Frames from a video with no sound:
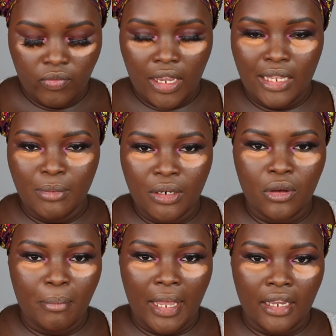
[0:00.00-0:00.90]
And I'm gonna
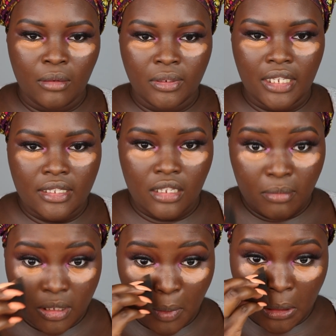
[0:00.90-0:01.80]
go back in with that
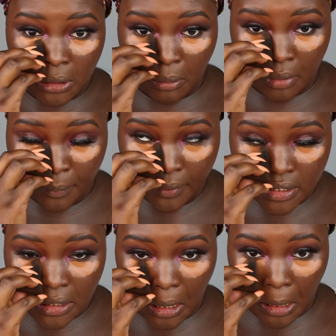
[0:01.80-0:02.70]
Sigma sponge and I'm gonna
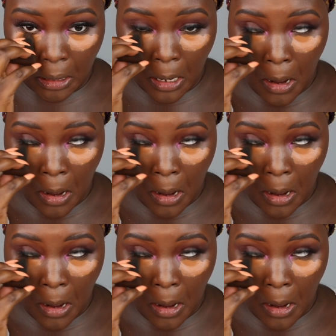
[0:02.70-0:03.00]
press it in.